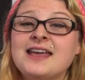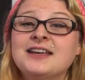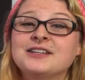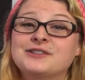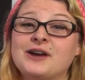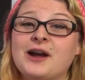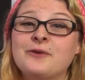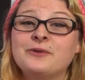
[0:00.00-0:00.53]

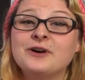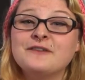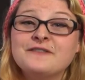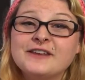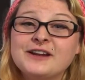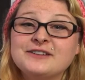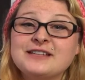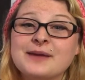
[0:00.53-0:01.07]
So I will
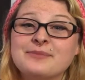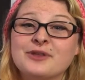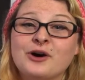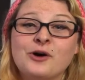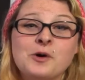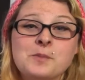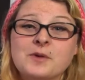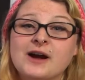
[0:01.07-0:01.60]
videotape the
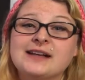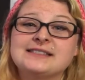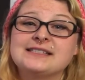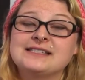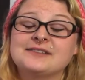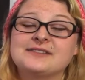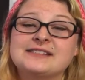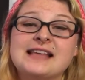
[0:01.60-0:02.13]
whole
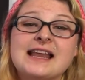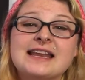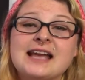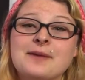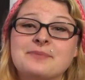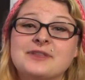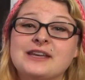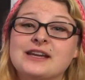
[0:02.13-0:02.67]
process of setting
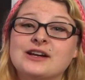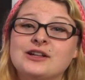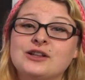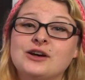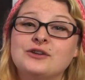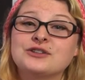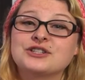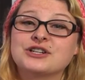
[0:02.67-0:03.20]
up the
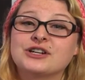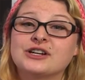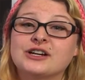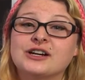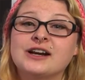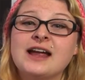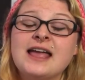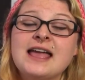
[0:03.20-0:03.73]

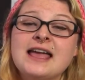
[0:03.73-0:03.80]
enclosure,